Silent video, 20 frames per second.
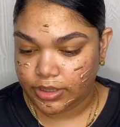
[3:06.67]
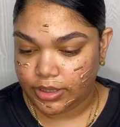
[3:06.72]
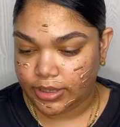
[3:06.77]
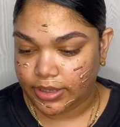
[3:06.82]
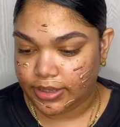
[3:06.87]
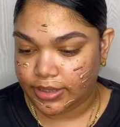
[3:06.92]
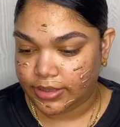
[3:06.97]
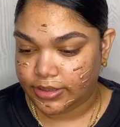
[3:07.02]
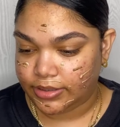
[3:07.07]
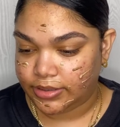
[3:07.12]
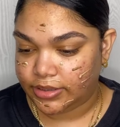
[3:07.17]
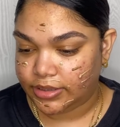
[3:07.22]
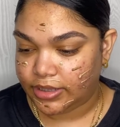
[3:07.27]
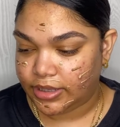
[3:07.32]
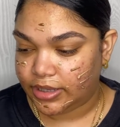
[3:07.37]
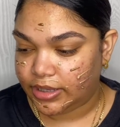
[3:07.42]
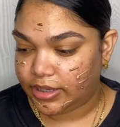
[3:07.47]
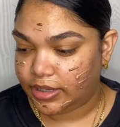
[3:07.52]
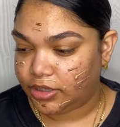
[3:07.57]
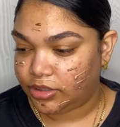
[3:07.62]
And
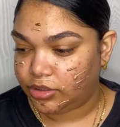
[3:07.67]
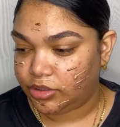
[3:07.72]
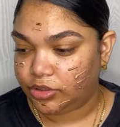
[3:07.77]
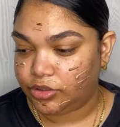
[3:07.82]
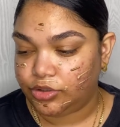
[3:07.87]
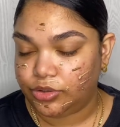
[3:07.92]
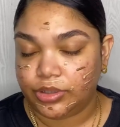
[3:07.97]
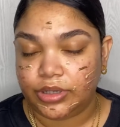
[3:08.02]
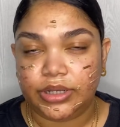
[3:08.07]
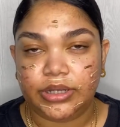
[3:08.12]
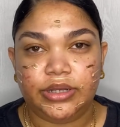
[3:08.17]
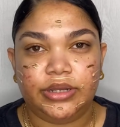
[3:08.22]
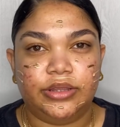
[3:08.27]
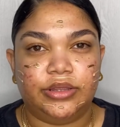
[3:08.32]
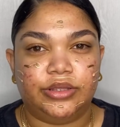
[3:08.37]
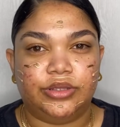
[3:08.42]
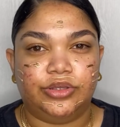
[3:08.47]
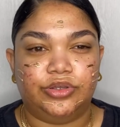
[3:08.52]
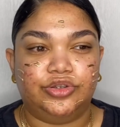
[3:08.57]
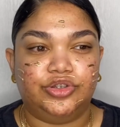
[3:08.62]
then you can either
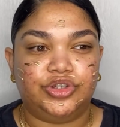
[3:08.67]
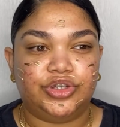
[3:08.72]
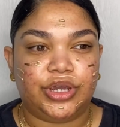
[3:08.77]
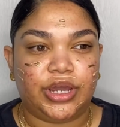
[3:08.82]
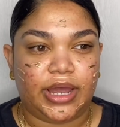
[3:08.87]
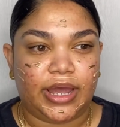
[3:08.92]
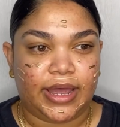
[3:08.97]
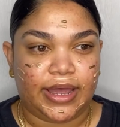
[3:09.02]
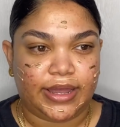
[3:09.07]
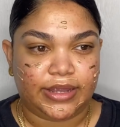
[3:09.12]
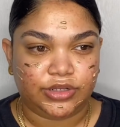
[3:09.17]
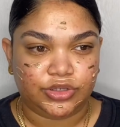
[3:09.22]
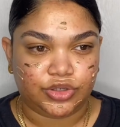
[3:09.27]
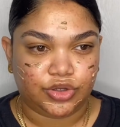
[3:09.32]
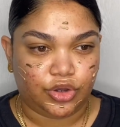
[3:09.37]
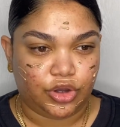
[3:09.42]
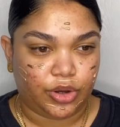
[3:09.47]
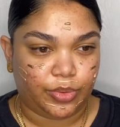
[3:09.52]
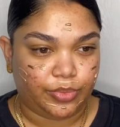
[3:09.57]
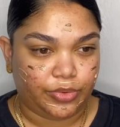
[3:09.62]
use your hands
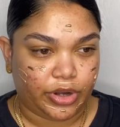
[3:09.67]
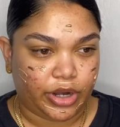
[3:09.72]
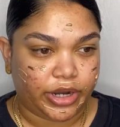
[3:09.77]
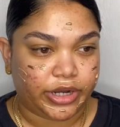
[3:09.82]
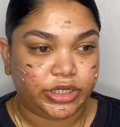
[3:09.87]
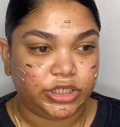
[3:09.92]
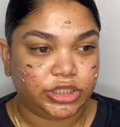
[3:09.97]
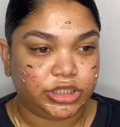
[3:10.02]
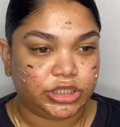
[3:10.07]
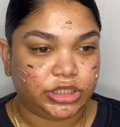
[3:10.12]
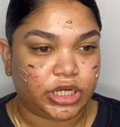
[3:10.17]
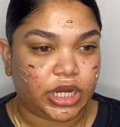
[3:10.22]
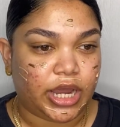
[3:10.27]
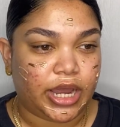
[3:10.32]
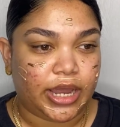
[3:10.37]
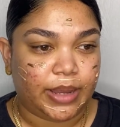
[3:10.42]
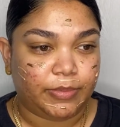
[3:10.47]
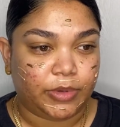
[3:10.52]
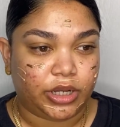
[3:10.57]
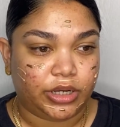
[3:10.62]
or brush. I'm
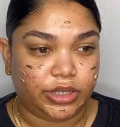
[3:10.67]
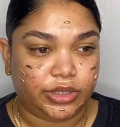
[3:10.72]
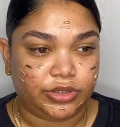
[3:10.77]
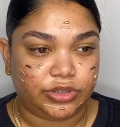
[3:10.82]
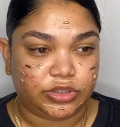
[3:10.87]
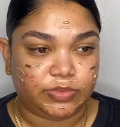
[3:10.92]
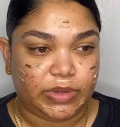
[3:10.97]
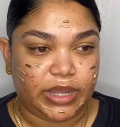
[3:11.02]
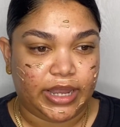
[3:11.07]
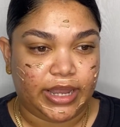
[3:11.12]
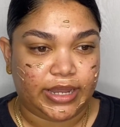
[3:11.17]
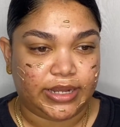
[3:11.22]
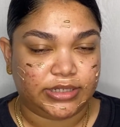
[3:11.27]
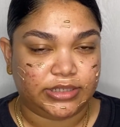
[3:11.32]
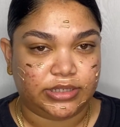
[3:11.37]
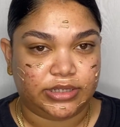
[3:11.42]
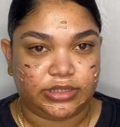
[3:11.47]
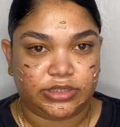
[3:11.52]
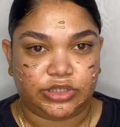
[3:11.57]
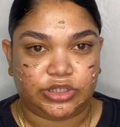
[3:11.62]
gonna use my hands
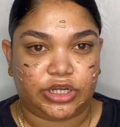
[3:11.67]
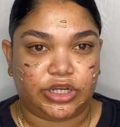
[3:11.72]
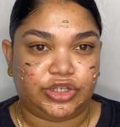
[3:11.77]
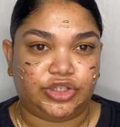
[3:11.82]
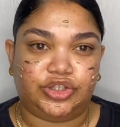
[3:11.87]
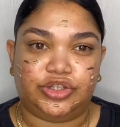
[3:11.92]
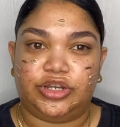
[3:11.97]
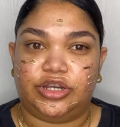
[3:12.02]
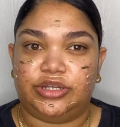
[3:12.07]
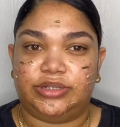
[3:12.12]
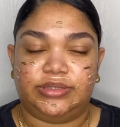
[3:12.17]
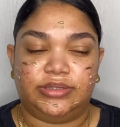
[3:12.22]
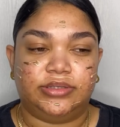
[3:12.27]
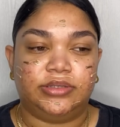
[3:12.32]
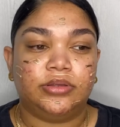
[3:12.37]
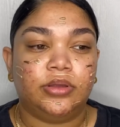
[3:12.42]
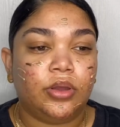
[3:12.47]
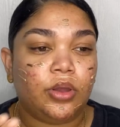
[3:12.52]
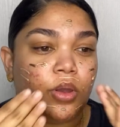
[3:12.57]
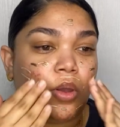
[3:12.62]
because that's just
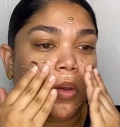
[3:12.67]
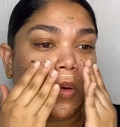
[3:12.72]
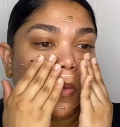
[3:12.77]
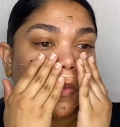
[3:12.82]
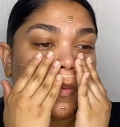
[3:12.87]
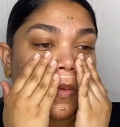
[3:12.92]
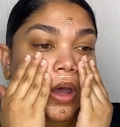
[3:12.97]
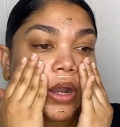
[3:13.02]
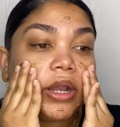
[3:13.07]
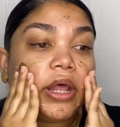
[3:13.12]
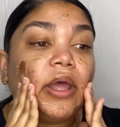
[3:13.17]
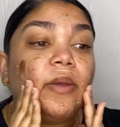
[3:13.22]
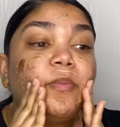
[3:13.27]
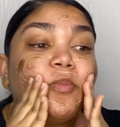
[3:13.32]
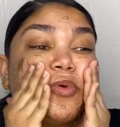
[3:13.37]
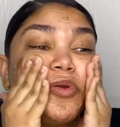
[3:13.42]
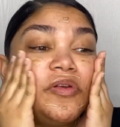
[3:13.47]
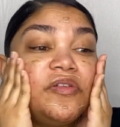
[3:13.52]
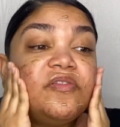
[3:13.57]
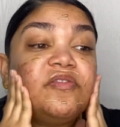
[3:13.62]
what I
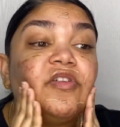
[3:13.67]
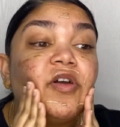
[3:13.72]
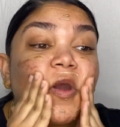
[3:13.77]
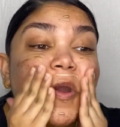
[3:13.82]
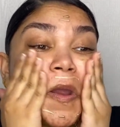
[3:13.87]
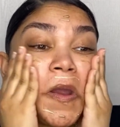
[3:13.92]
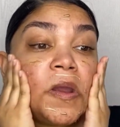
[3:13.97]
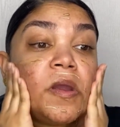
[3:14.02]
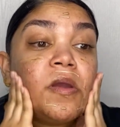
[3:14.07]
prefer.